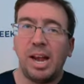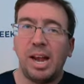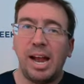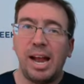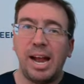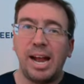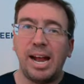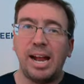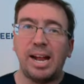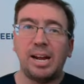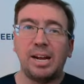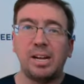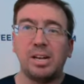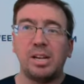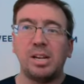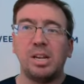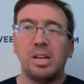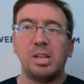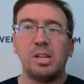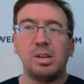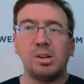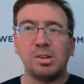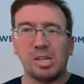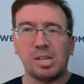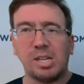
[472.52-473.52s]
And
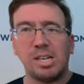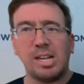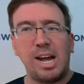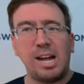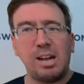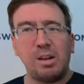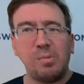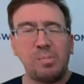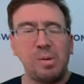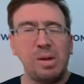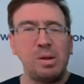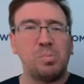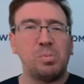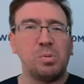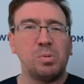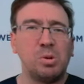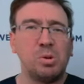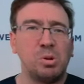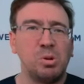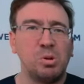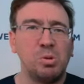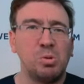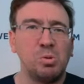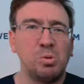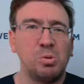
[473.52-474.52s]
there's a lot of people
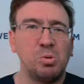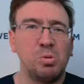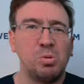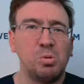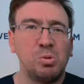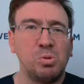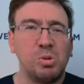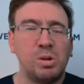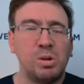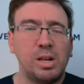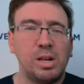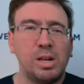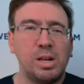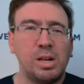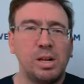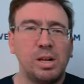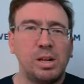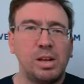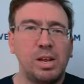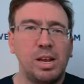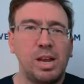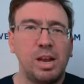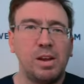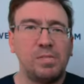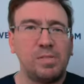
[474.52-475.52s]
who,
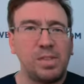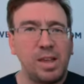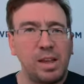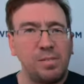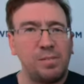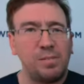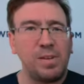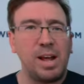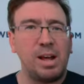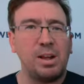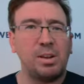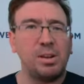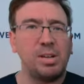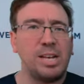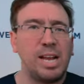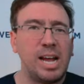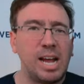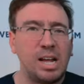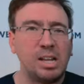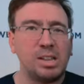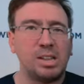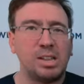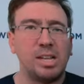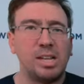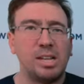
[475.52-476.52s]
if they found
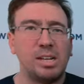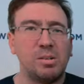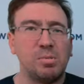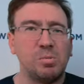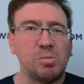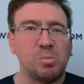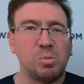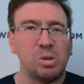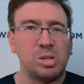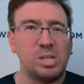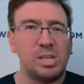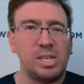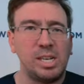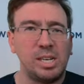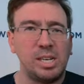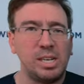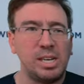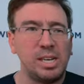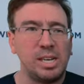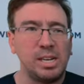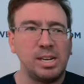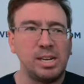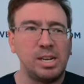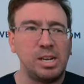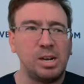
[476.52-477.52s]
out that we're
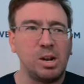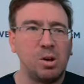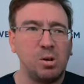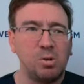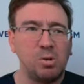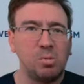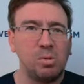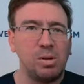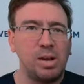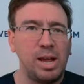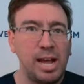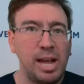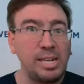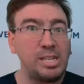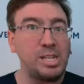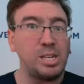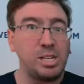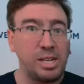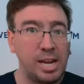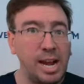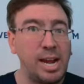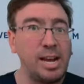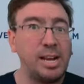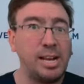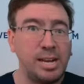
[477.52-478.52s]
sending,
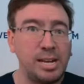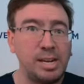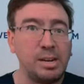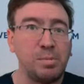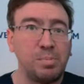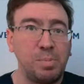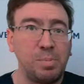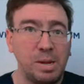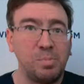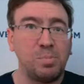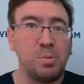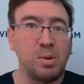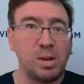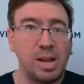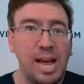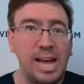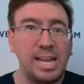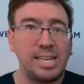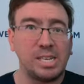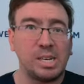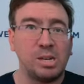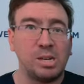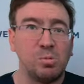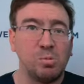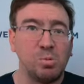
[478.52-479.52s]
educating people
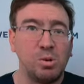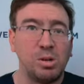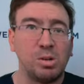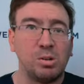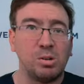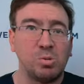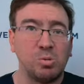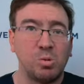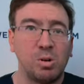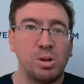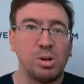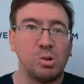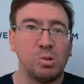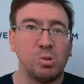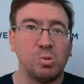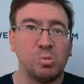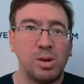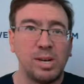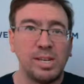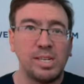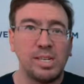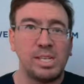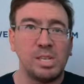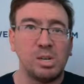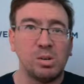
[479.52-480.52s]
asking what critical
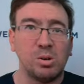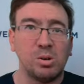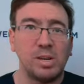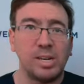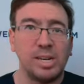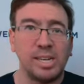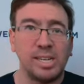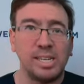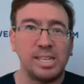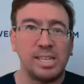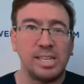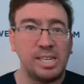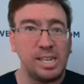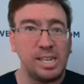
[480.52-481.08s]
race theory is,